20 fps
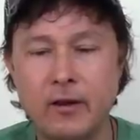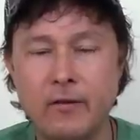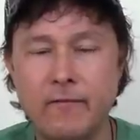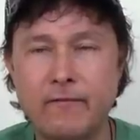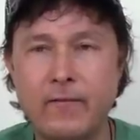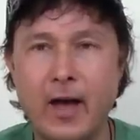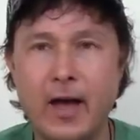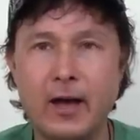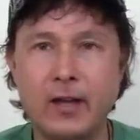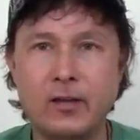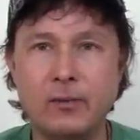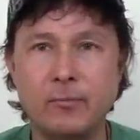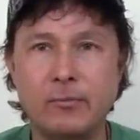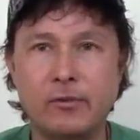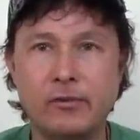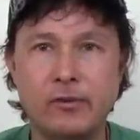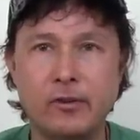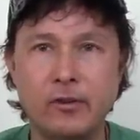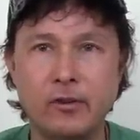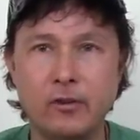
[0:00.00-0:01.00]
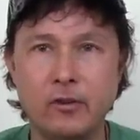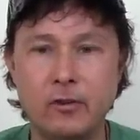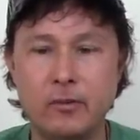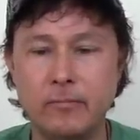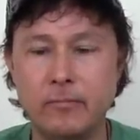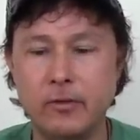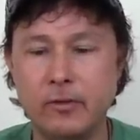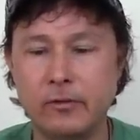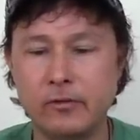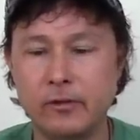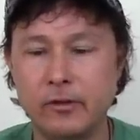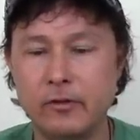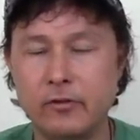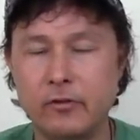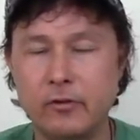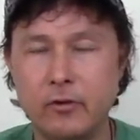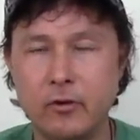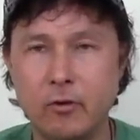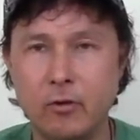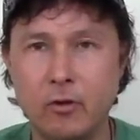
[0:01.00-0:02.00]
I'll vacuum seal them. These
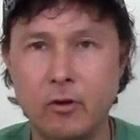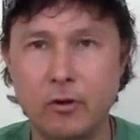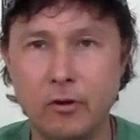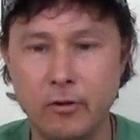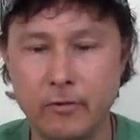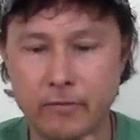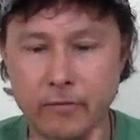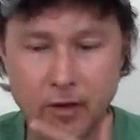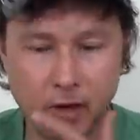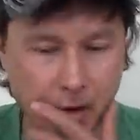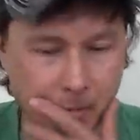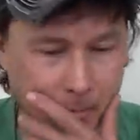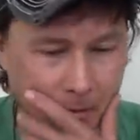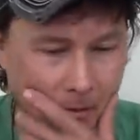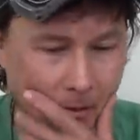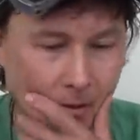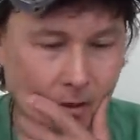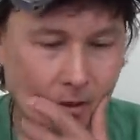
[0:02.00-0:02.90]
lids are no longer available,